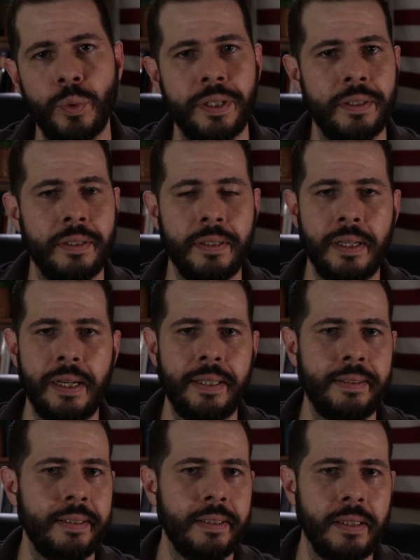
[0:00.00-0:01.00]
where I
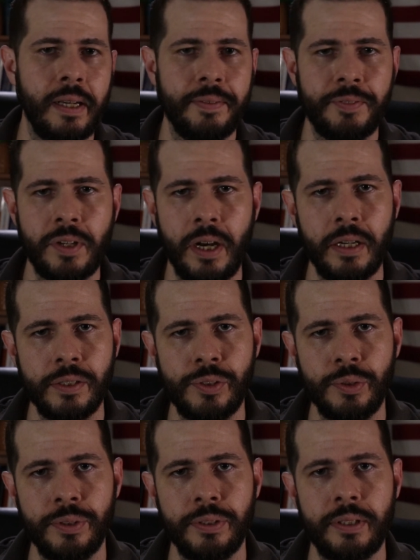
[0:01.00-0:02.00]
did a lot of
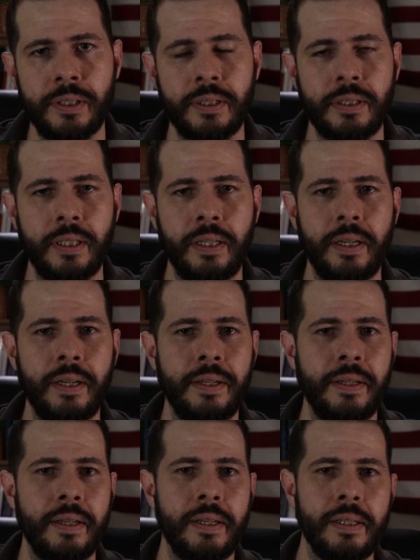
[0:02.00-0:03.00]
concerts and